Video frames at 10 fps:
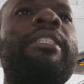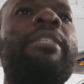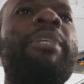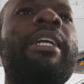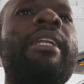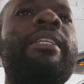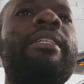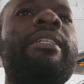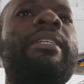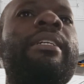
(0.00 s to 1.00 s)

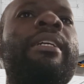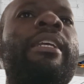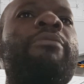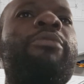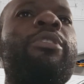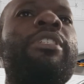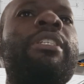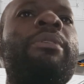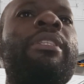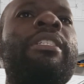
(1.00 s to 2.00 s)
typically
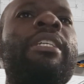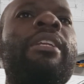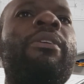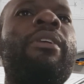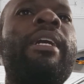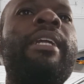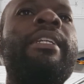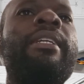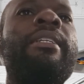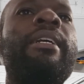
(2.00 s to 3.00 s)
reinforced with steel or
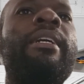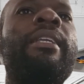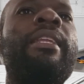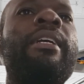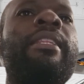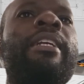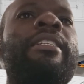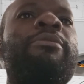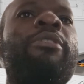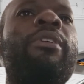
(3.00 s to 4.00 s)
added, that
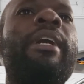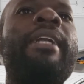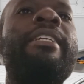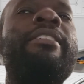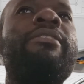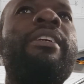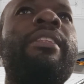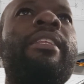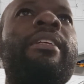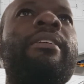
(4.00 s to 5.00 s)
is for added
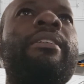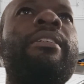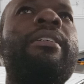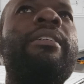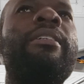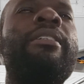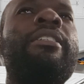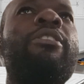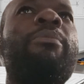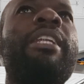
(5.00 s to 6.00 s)
strength. It
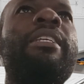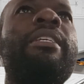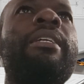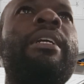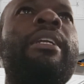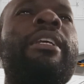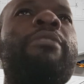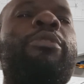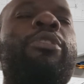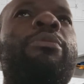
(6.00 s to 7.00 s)
is normally
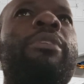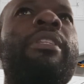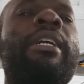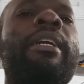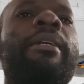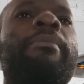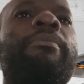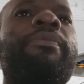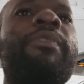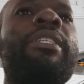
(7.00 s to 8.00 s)
reinforced with
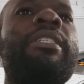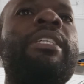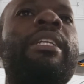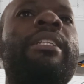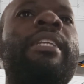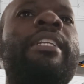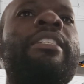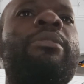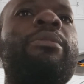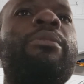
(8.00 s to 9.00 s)
steel, that
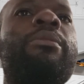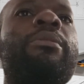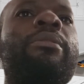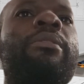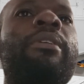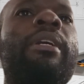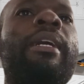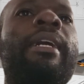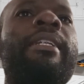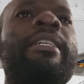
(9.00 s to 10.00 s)
is to
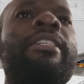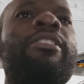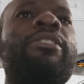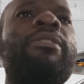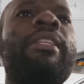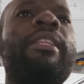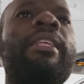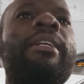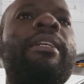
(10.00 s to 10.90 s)
add its strength.